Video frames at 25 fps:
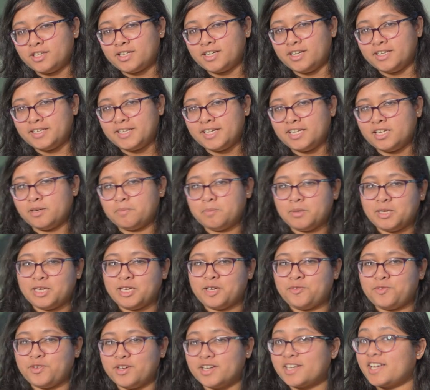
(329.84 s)
on the container
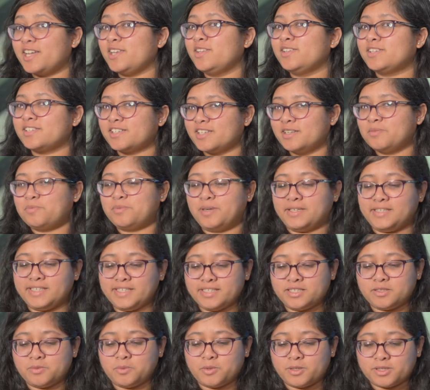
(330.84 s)
behavior, can you still predict